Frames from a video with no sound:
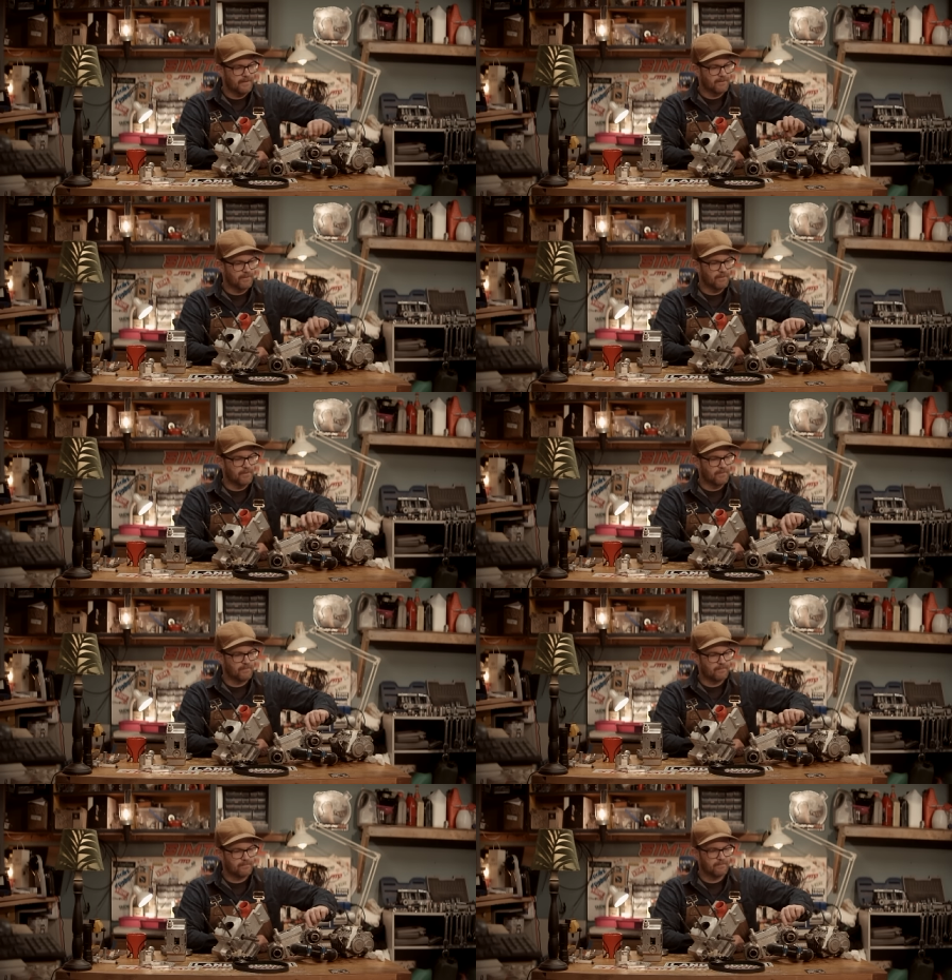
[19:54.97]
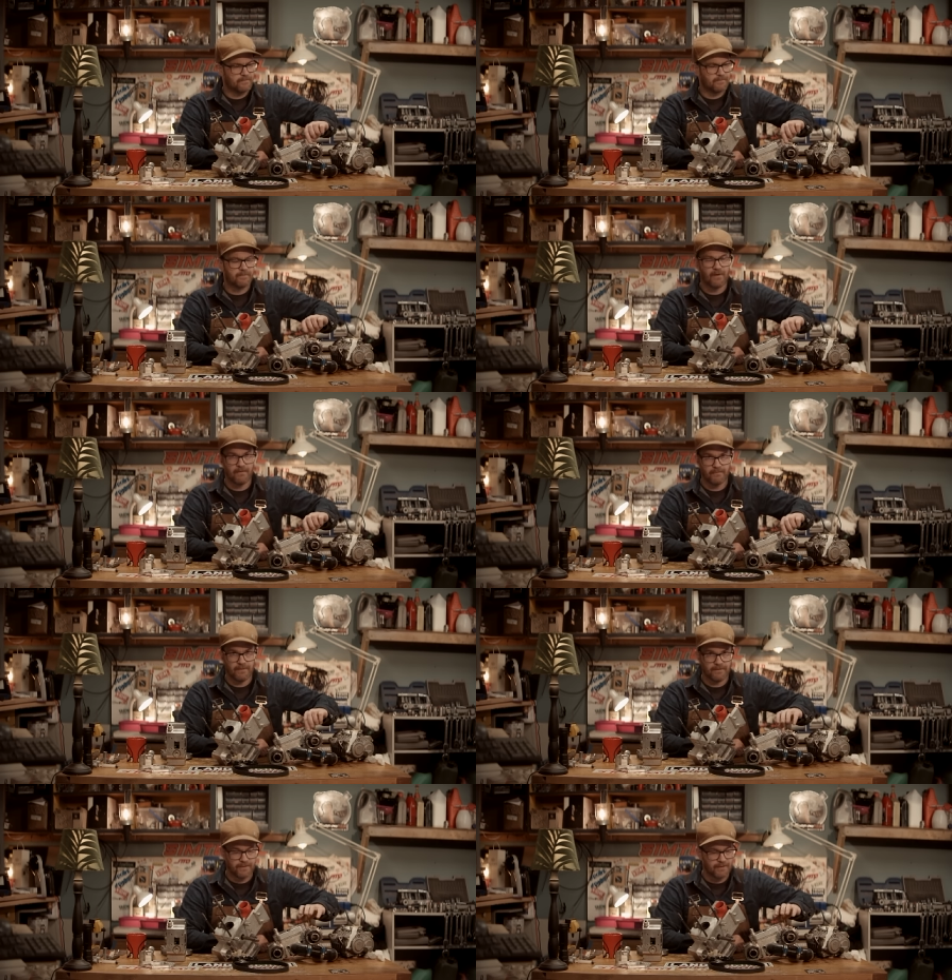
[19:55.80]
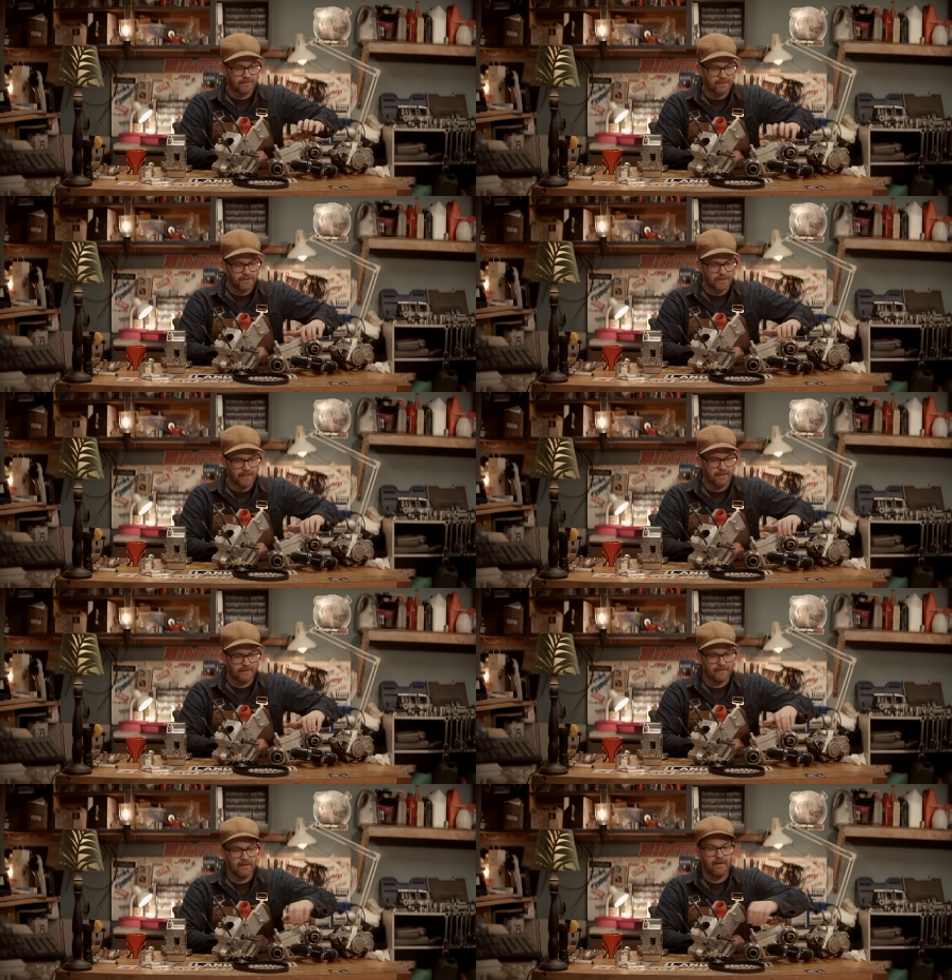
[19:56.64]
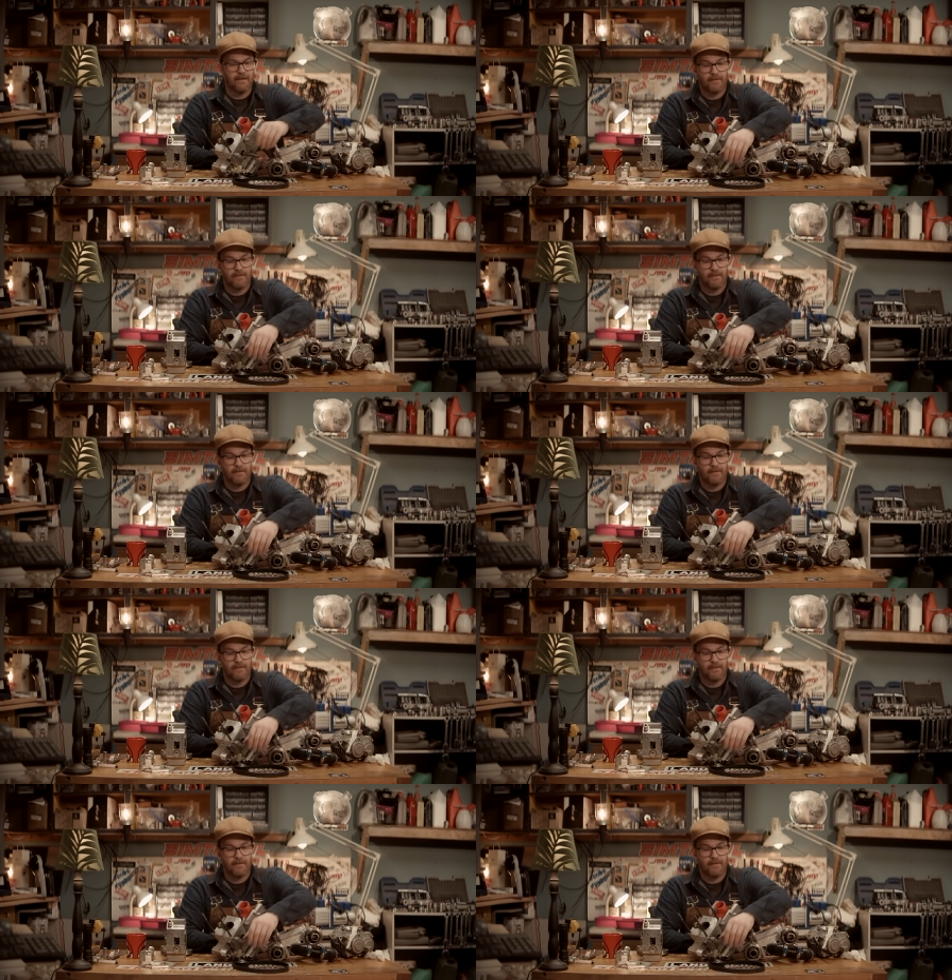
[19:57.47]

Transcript: So probably just the chain.